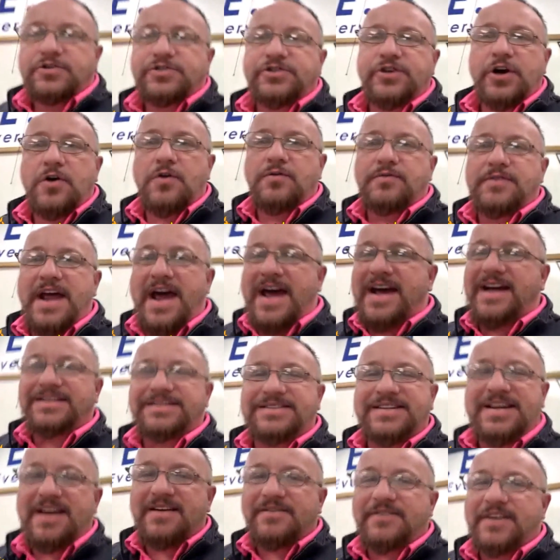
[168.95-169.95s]
So
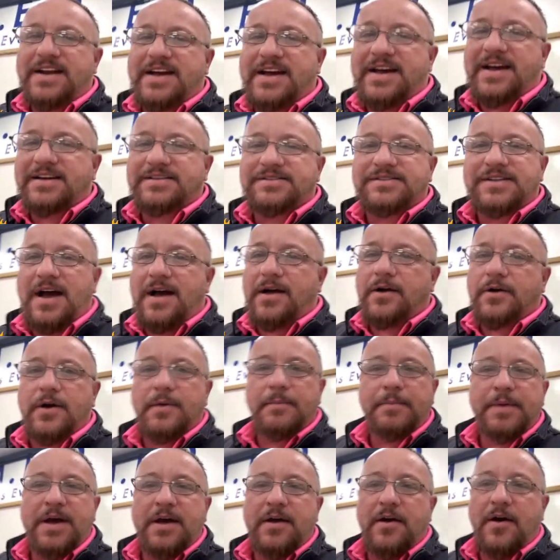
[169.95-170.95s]
negativity is not
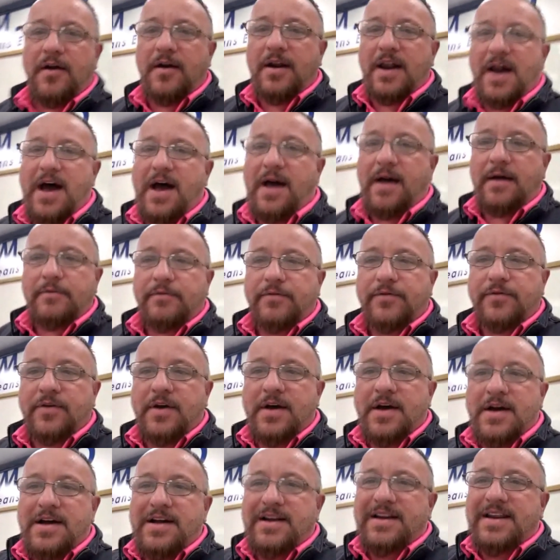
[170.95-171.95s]
going to be in our
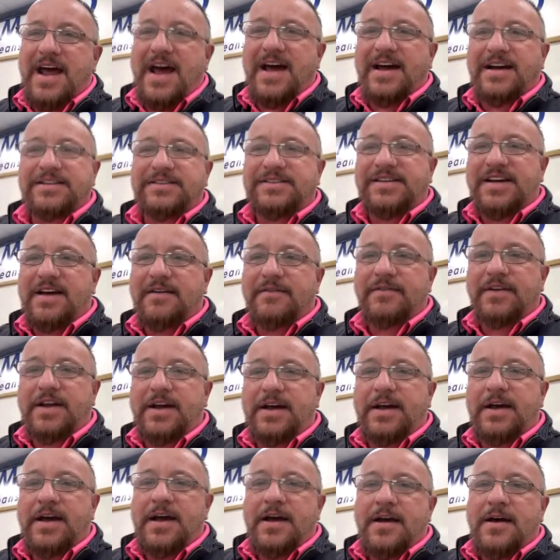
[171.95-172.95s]
lives.
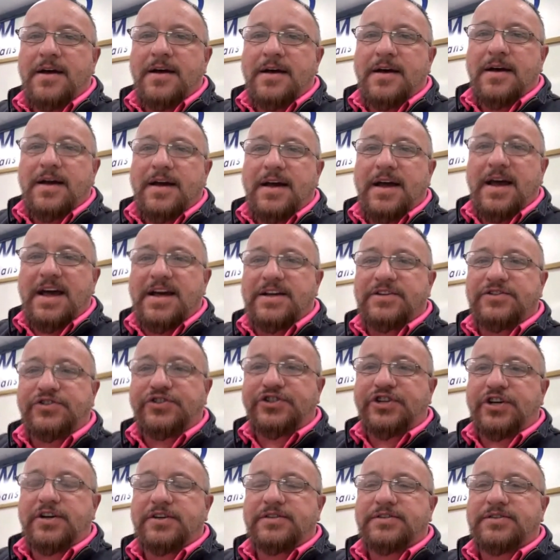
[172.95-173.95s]
Negativity
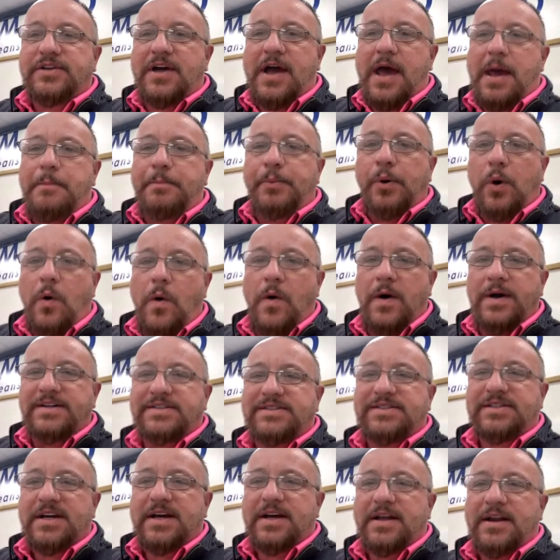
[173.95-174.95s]
is just a
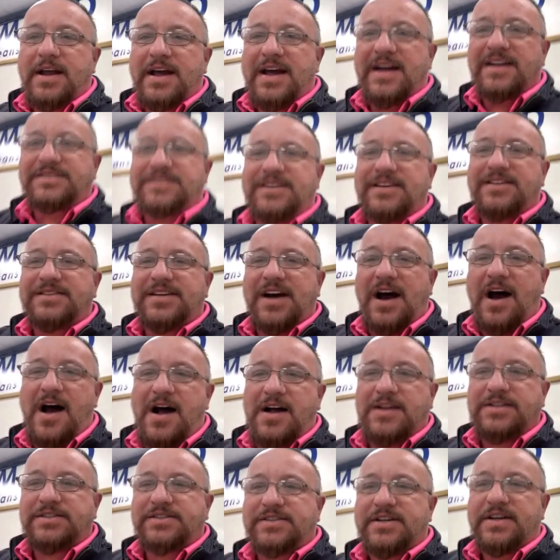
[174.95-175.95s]
poison, it's a
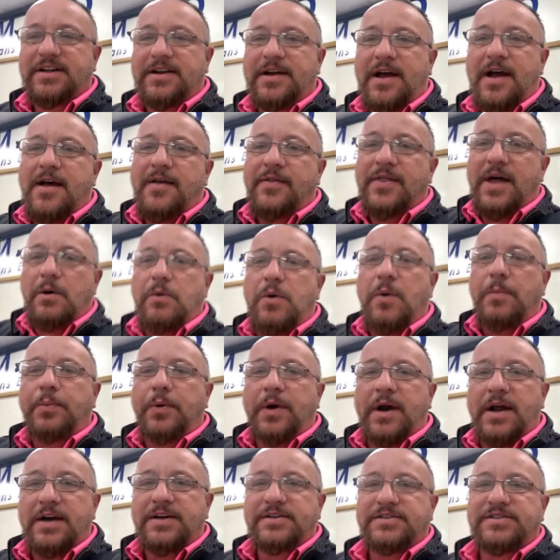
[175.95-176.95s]
toxin that will
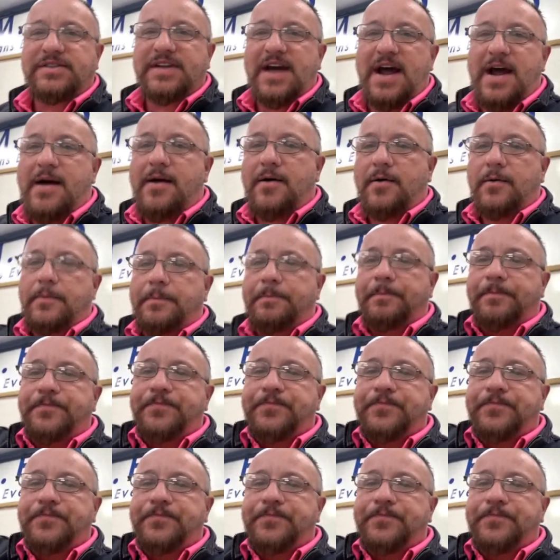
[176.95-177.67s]
bring us down.